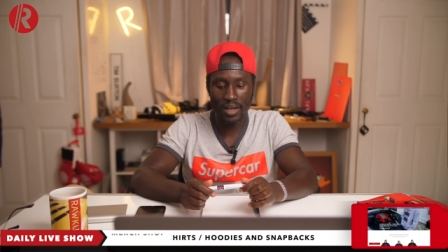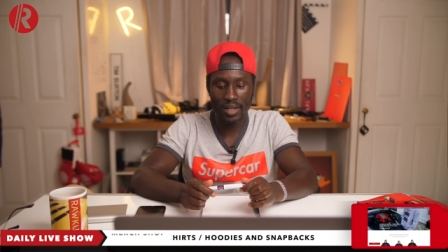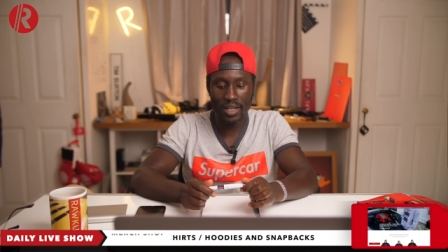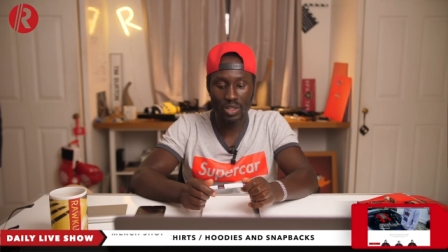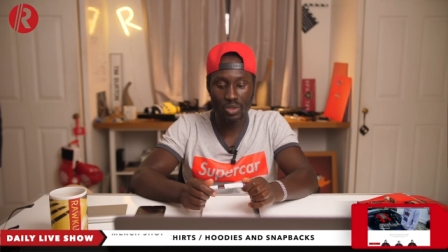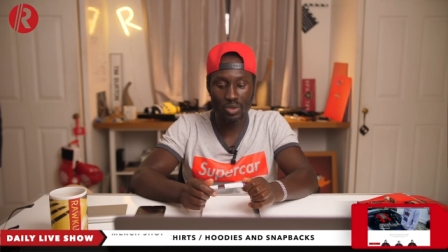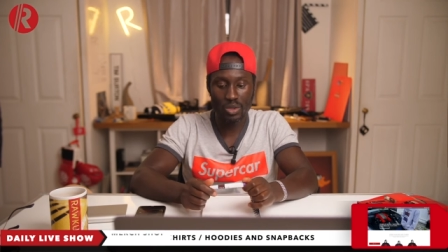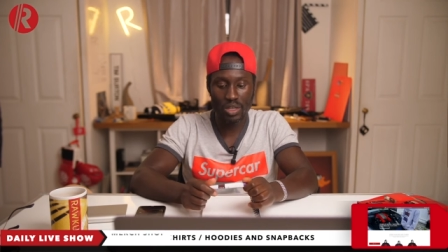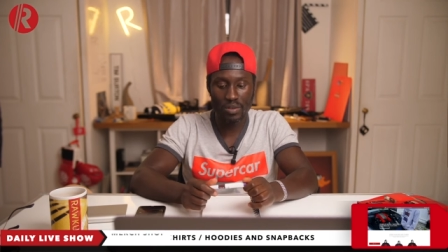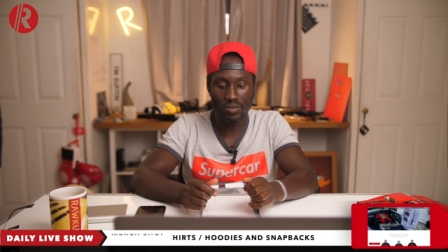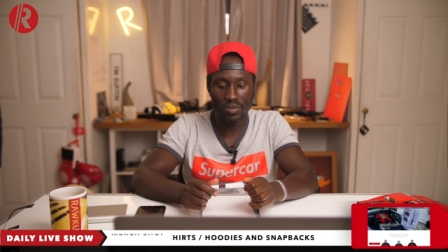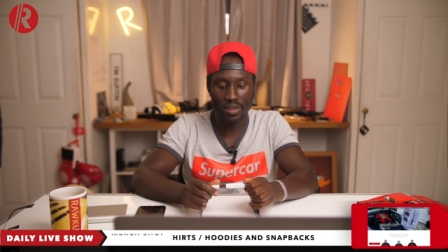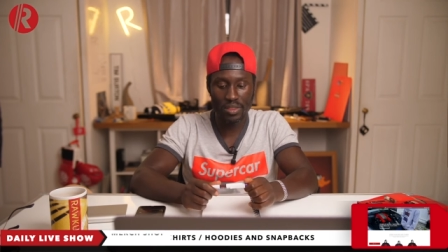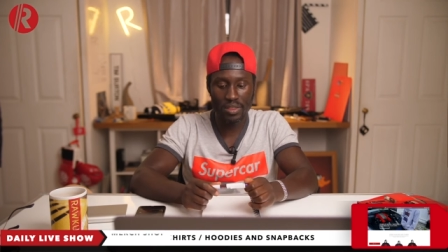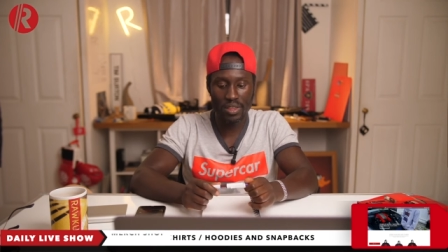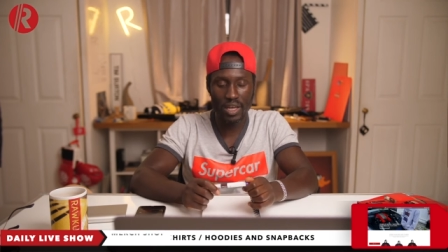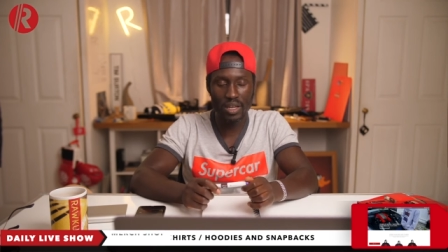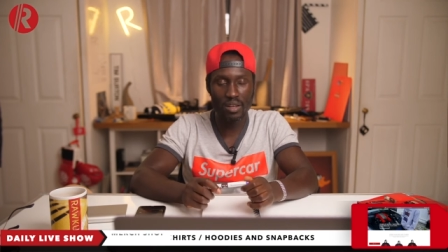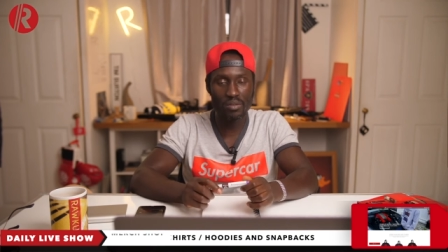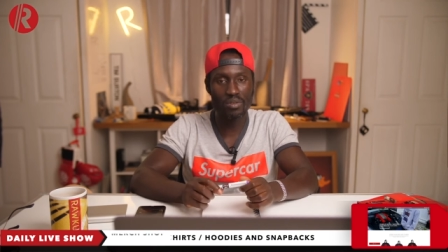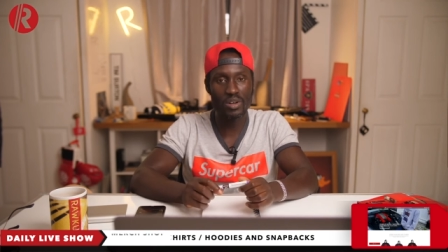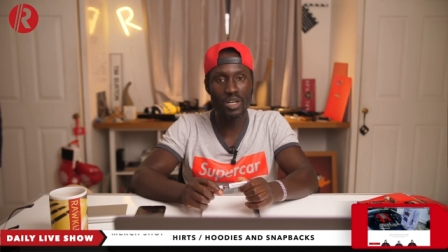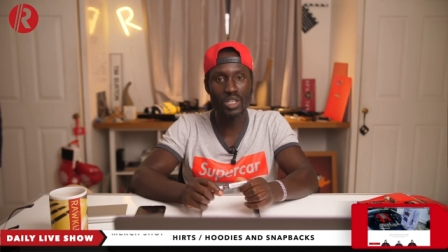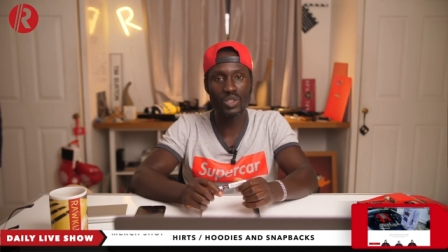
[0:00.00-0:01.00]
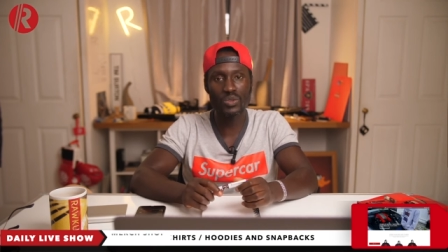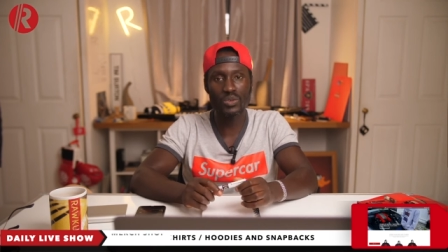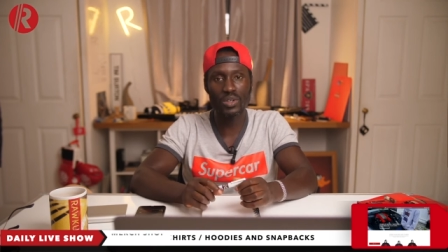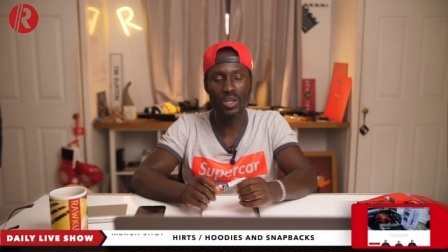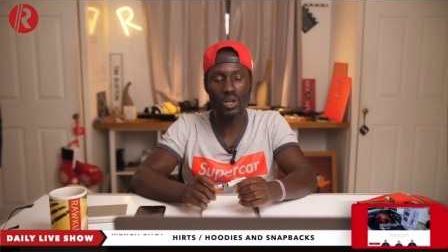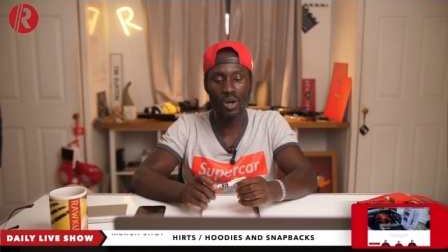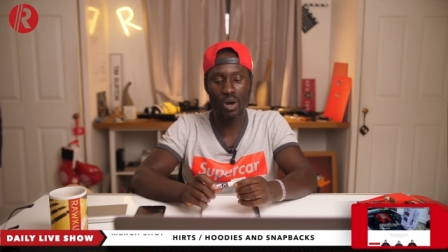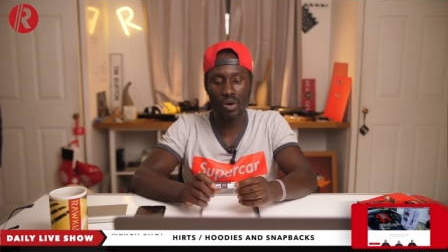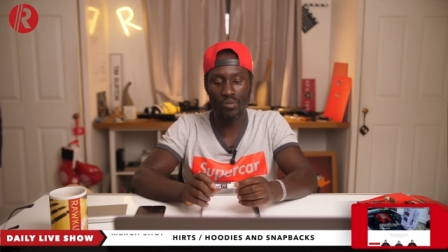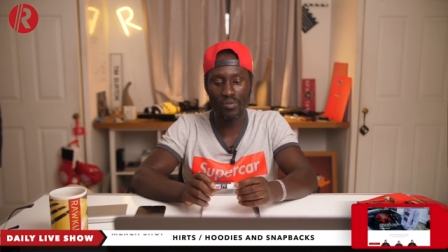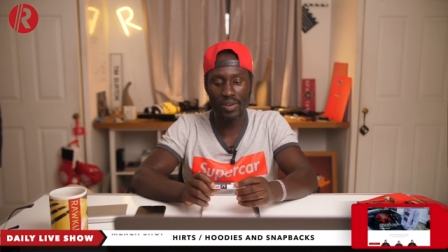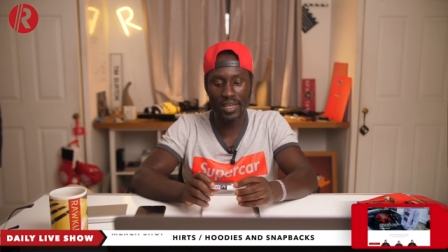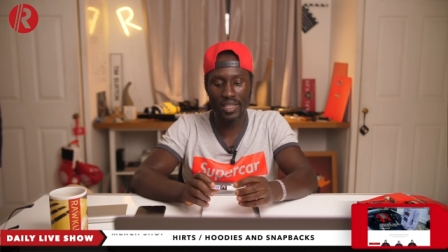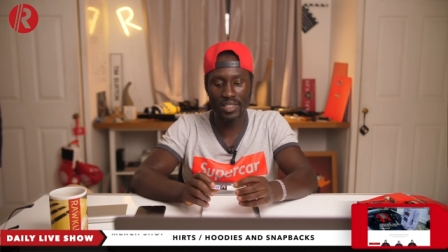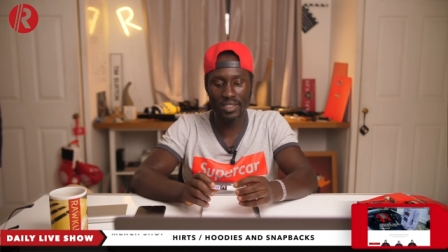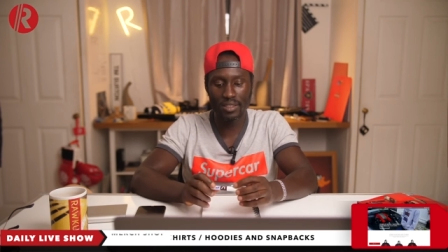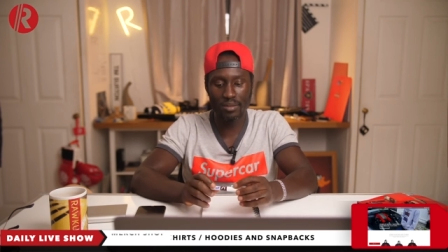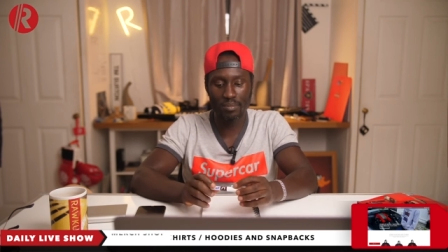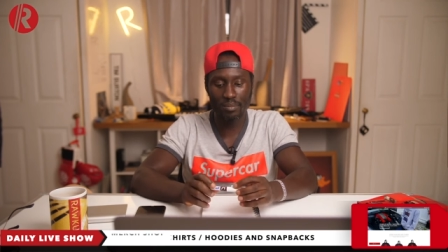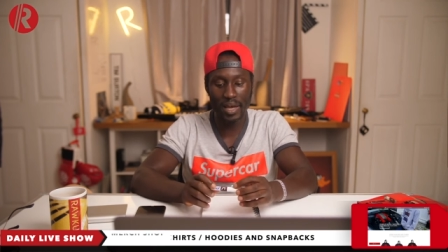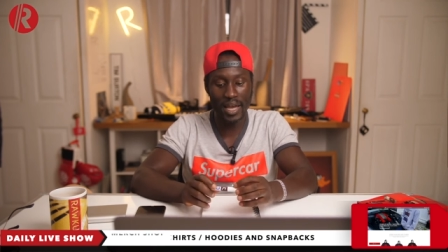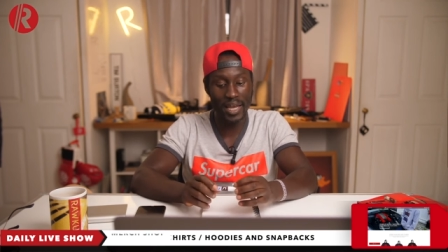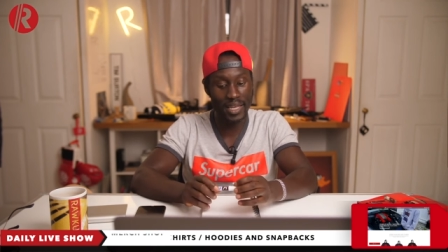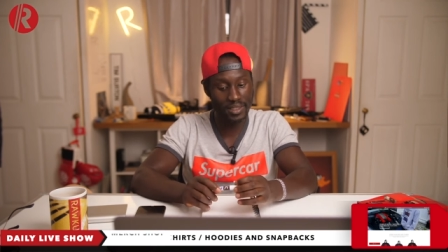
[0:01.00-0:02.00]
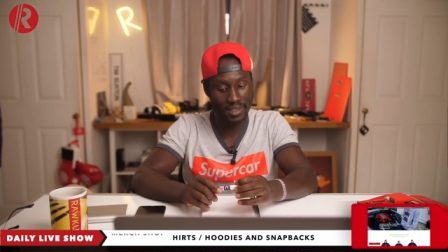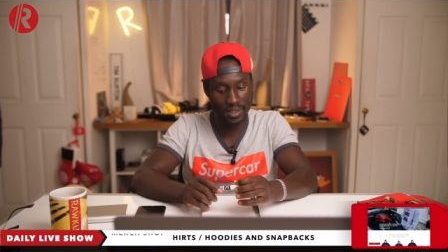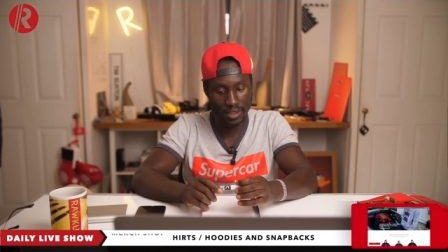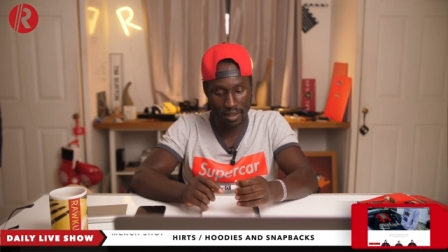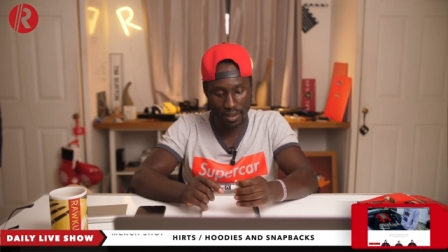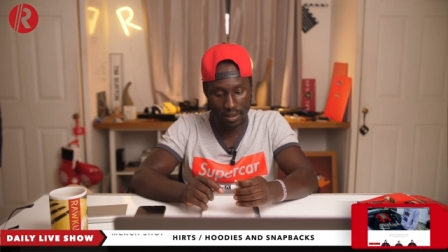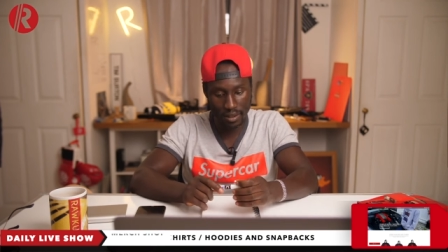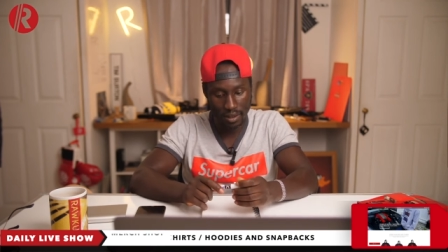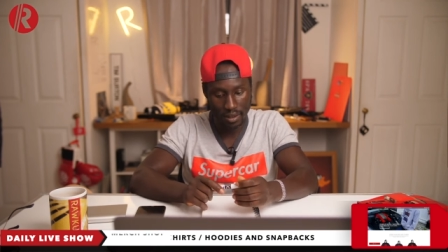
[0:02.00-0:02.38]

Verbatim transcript: the 25th anniversary of his passing.